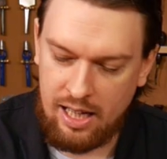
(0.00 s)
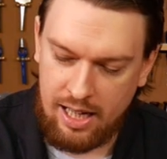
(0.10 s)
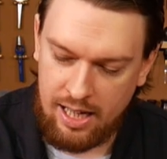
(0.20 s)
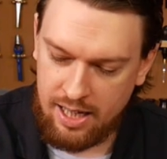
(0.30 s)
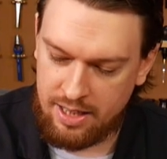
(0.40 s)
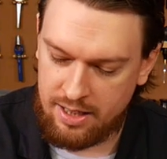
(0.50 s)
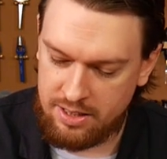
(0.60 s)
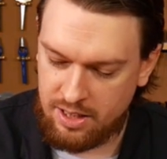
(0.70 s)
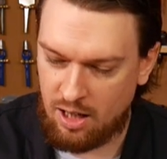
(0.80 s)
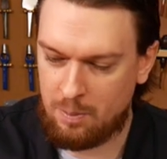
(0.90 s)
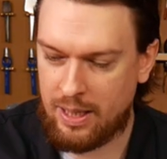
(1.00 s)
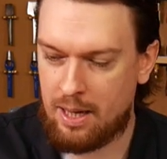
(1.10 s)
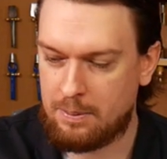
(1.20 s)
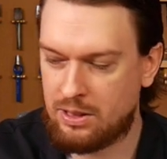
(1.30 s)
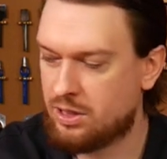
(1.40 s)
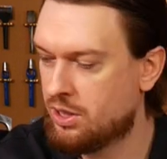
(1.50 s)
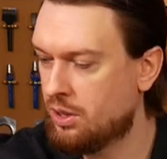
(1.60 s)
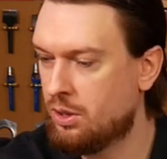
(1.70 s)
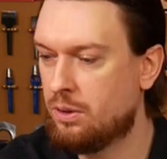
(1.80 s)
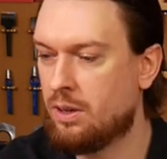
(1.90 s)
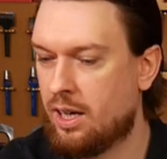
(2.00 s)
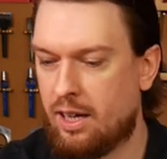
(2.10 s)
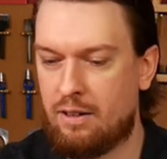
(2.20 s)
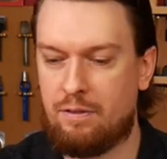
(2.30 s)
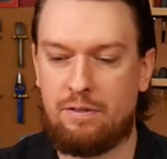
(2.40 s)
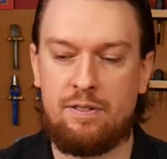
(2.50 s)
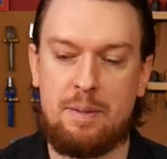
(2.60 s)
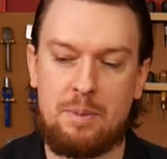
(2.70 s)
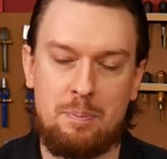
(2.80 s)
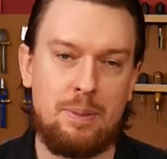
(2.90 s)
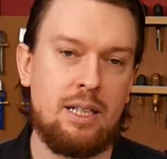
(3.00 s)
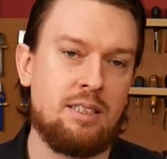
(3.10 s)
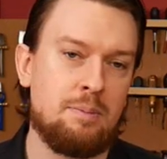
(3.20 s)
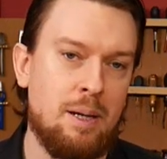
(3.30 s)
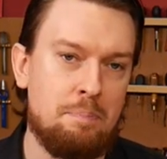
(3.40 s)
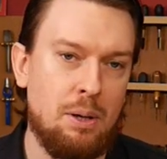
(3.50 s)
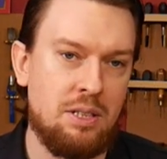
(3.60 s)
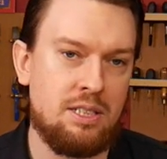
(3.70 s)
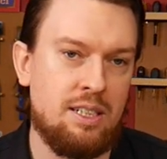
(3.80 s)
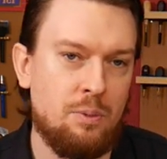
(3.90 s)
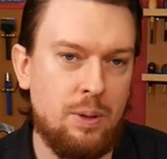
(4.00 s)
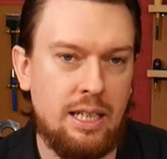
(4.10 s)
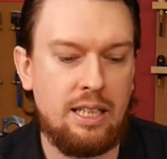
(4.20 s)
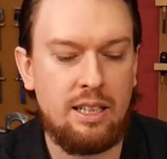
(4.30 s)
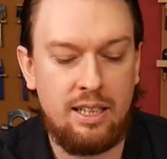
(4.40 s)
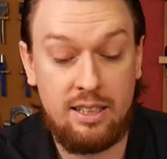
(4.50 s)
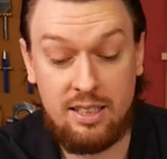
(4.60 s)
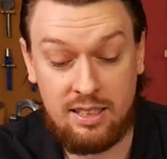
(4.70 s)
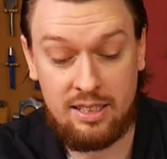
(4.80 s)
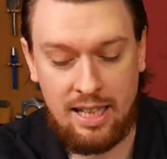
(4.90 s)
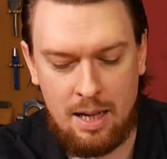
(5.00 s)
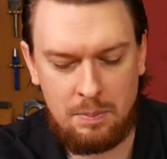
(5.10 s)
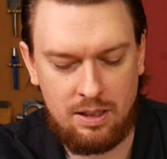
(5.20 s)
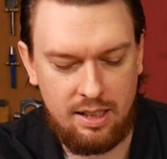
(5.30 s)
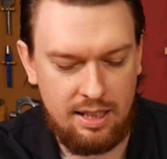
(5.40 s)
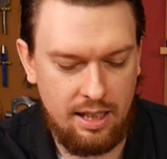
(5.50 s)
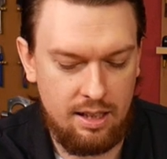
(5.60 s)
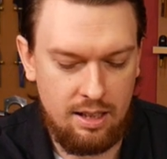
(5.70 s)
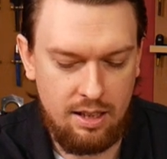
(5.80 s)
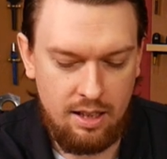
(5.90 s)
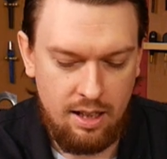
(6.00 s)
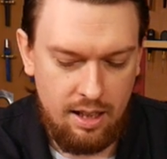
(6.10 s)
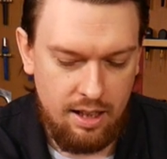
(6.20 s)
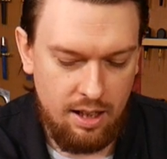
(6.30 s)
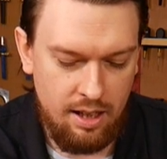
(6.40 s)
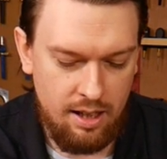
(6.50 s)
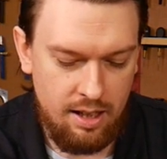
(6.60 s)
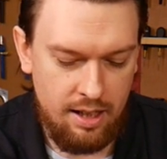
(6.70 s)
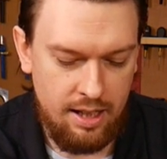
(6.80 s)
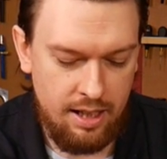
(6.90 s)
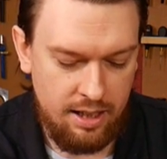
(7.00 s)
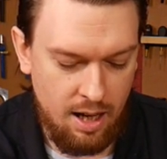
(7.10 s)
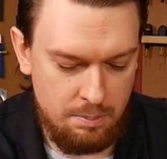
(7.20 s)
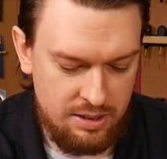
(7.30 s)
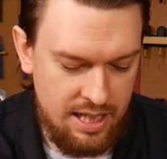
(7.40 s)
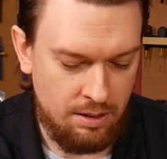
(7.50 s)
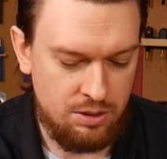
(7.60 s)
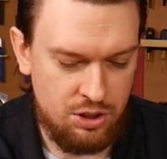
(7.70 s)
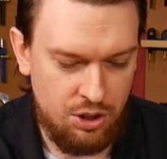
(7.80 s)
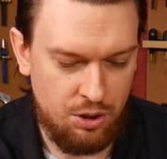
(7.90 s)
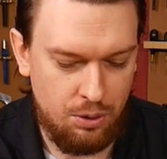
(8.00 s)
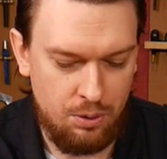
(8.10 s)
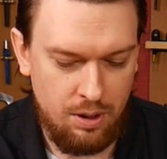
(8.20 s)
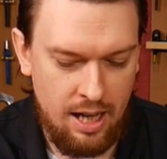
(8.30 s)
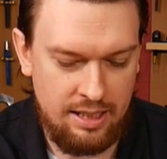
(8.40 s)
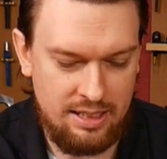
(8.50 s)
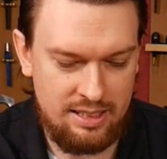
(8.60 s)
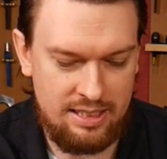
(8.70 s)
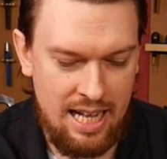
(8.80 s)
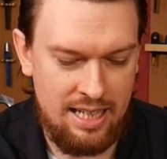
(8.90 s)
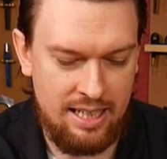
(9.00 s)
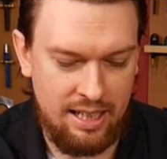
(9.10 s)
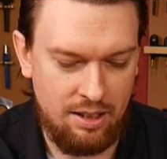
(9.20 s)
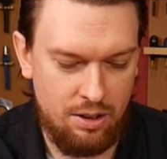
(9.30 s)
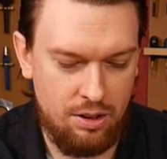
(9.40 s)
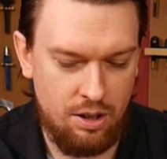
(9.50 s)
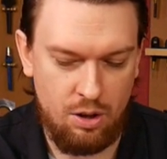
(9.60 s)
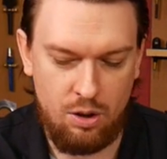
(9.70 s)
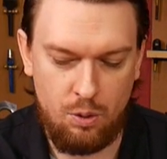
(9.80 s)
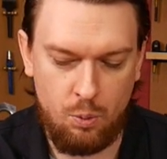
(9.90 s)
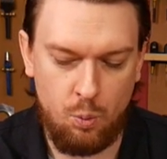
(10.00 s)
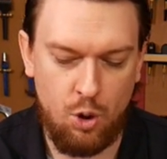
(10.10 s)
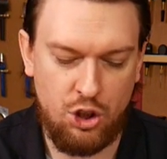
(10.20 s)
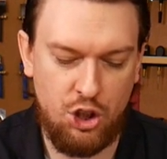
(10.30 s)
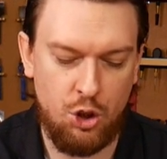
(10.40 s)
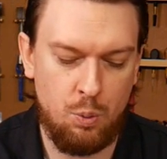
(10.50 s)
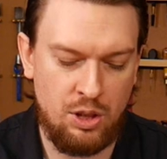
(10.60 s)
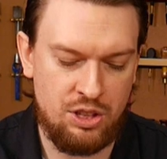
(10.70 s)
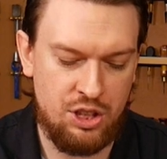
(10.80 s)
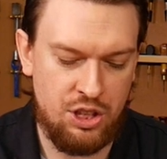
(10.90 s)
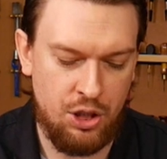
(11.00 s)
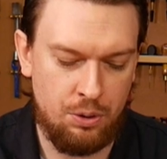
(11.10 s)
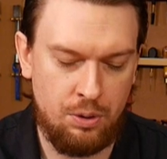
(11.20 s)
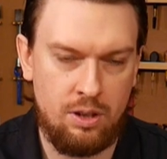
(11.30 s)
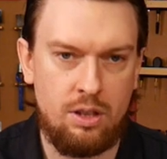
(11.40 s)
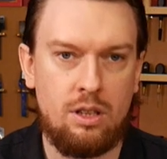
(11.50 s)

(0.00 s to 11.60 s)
and I'll be able to uh, flip the bird to my boss in a week. Doesn't happen like that. Uh, it comes down to understanding that what you want to do